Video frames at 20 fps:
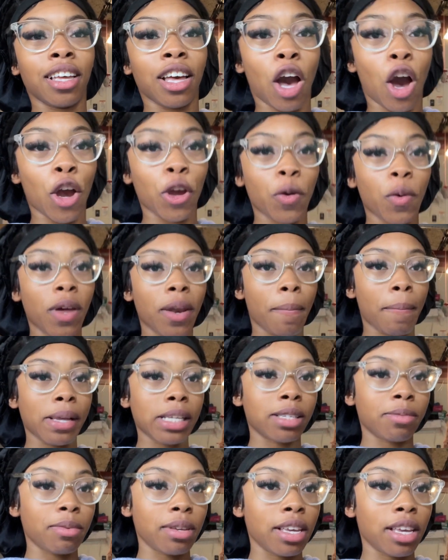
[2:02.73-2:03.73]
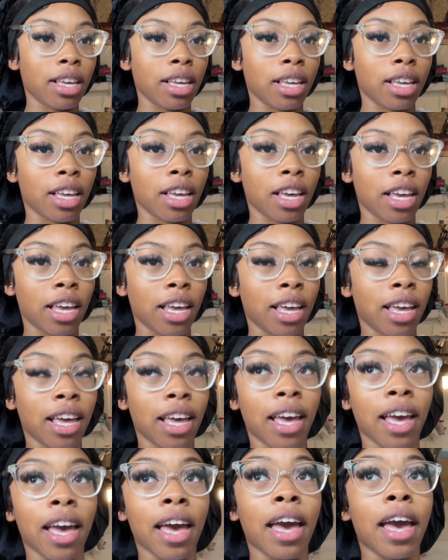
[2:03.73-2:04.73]
Are you gonna miss me?
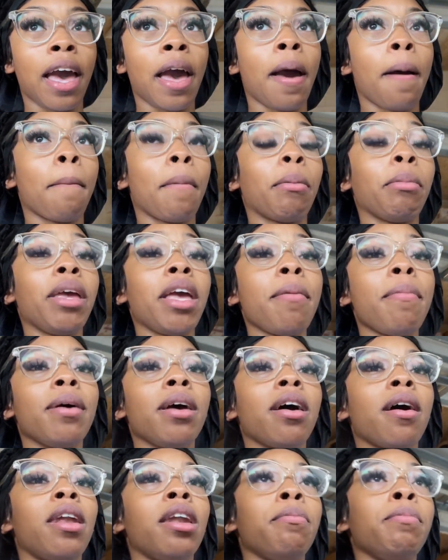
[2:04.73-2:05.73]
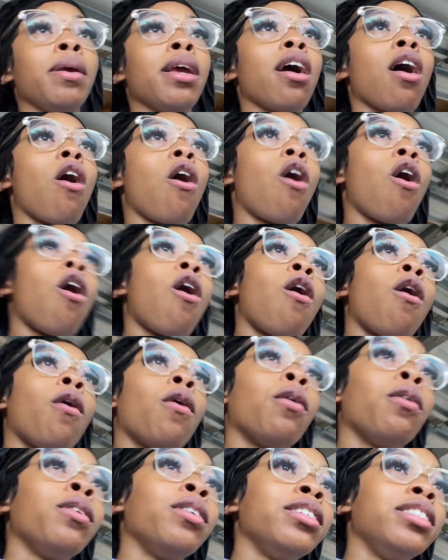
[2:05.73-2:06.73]
Mommy, he been under me
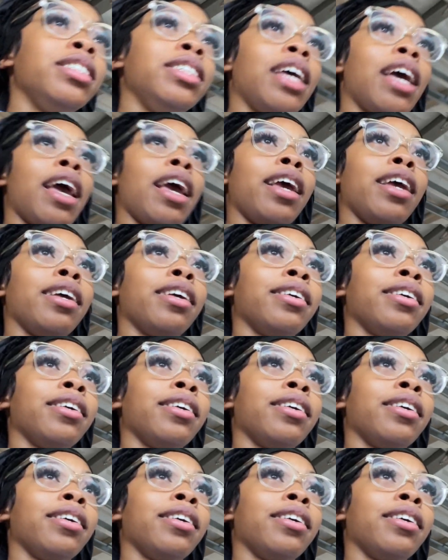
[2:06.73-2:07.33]
all day.